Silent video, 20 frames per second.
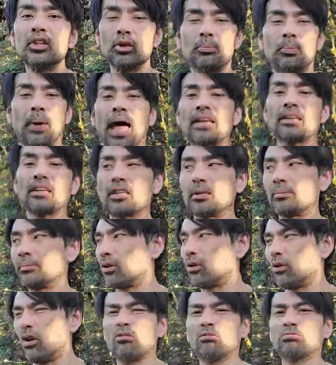you abandon
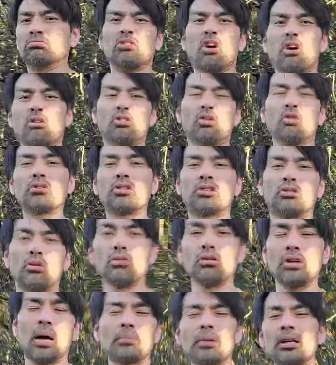them and go, oh no, don't,
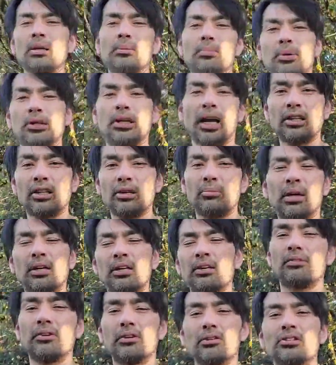I'm not gonna protect you,
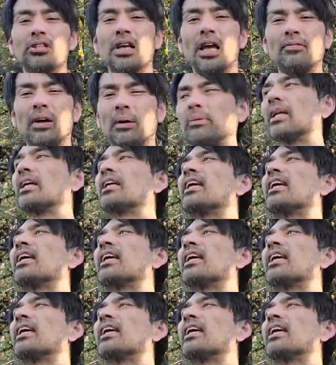make you feel safe.